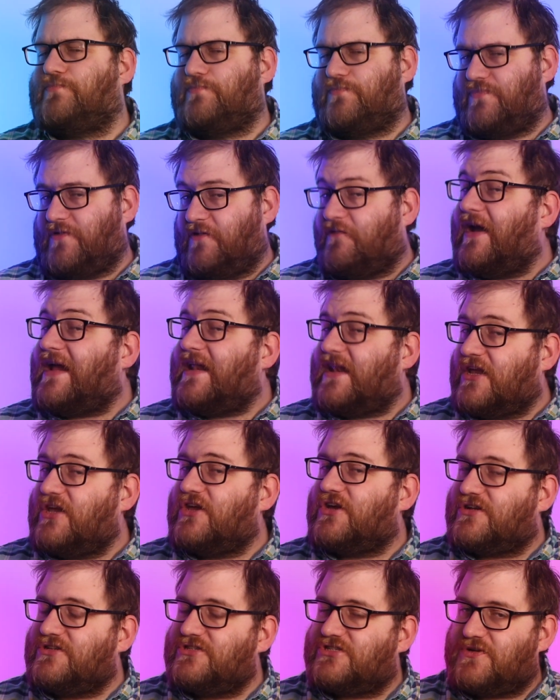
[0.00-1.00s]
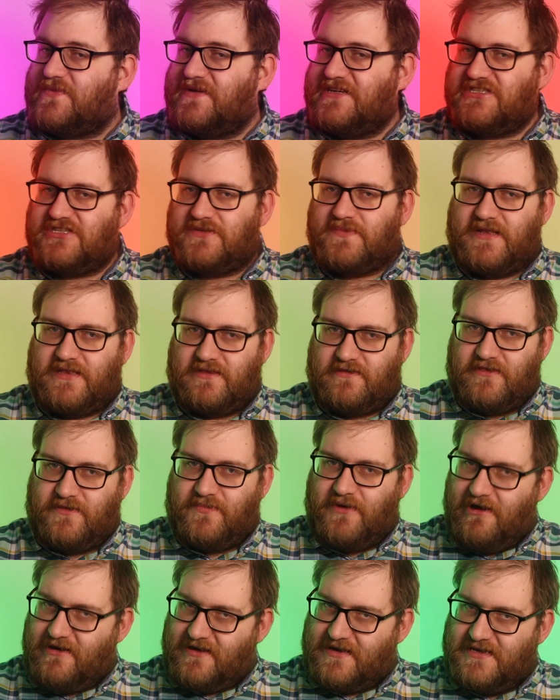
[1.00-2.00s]
providing you can squeeze them into the
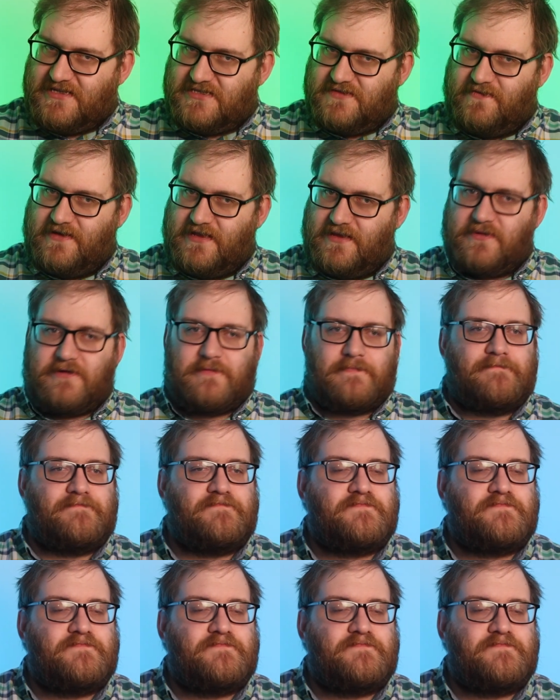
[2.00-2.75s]
parking that's available.